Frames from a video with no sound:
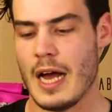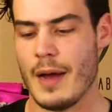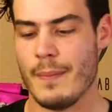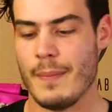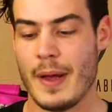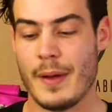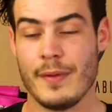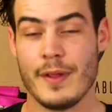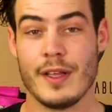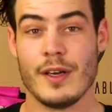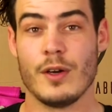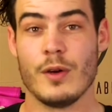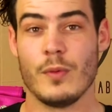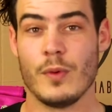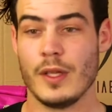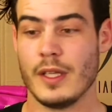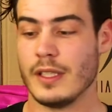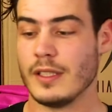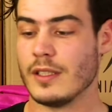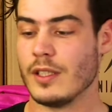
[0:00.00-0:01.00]
Maybe they're not
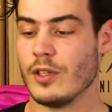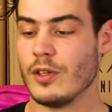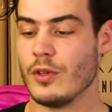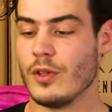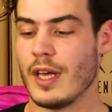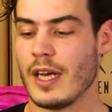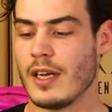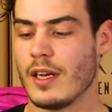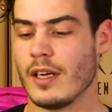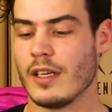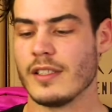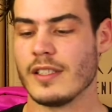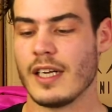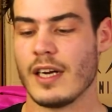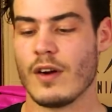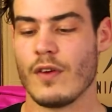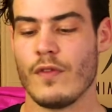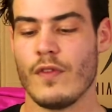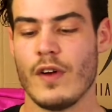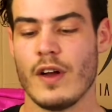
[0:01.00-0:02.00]
willing to do that kind of
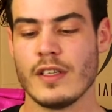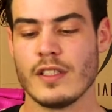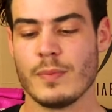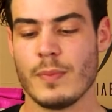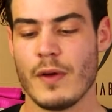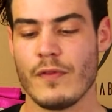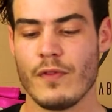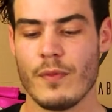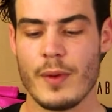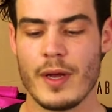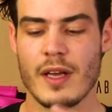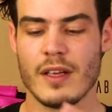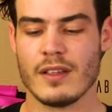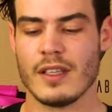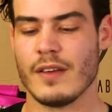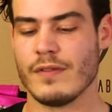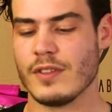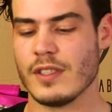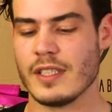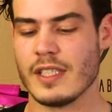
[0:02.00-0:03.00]
sacrifice. But for me, I'd
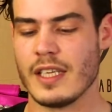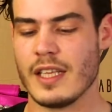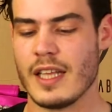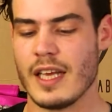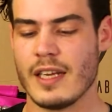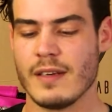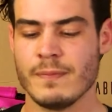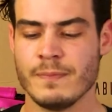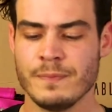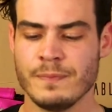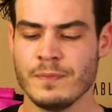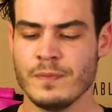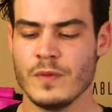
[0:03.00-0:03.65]
love to see that.